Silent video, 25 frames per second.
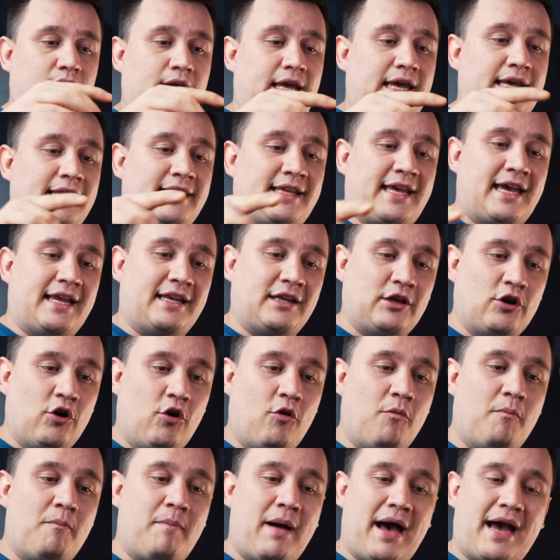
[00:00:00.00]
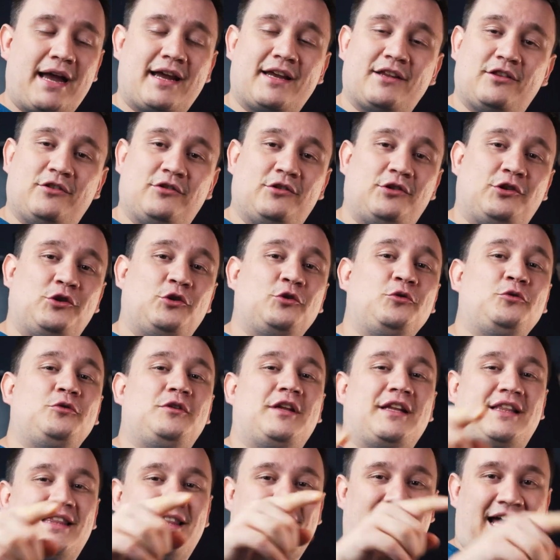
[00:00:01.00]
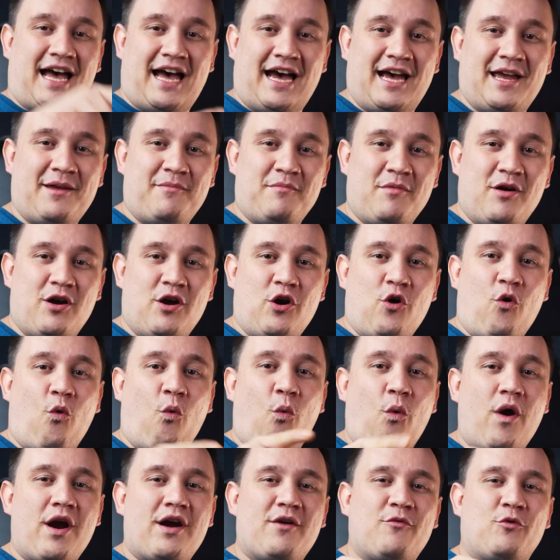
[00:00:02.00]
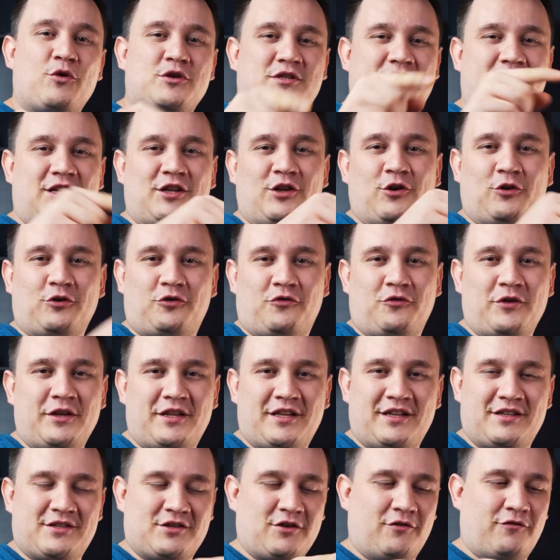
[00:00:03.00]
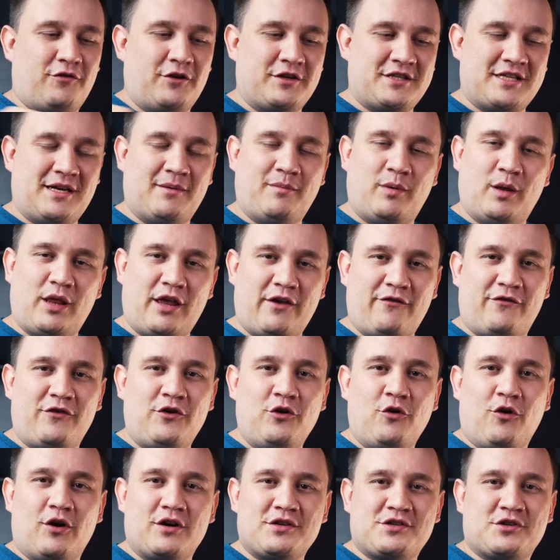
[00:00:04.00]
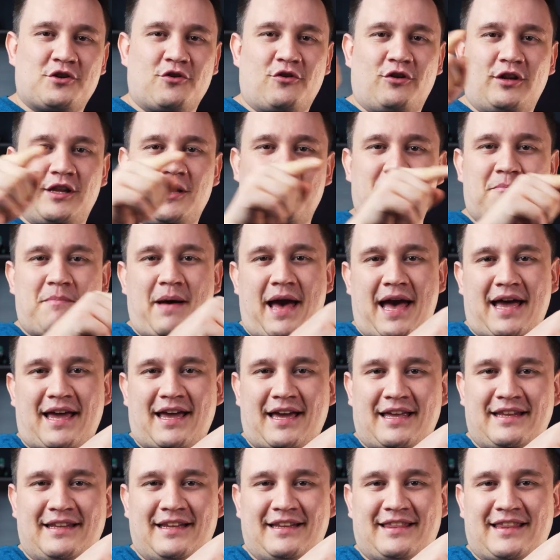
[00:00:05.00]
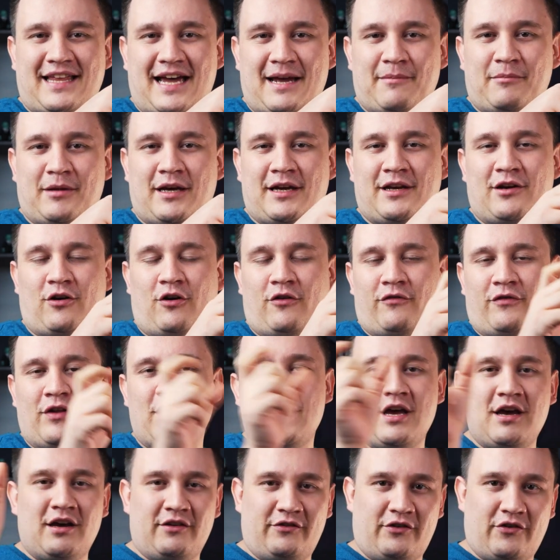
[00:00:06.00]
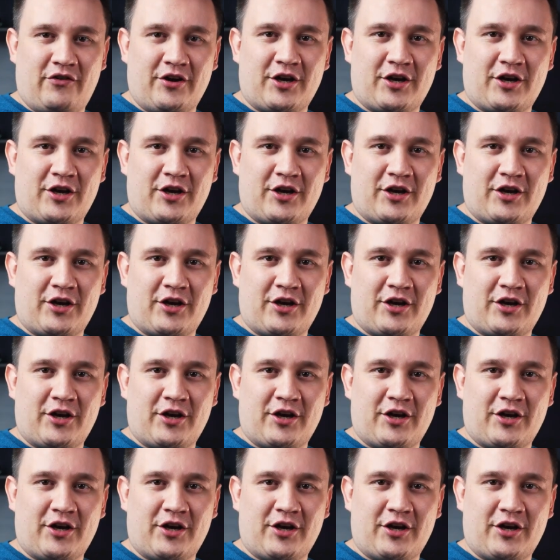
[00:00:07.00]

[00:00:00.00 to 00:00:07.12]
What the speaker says: it can go back to the time where was the note written. So for example, if you are scrolling back in the timeline of the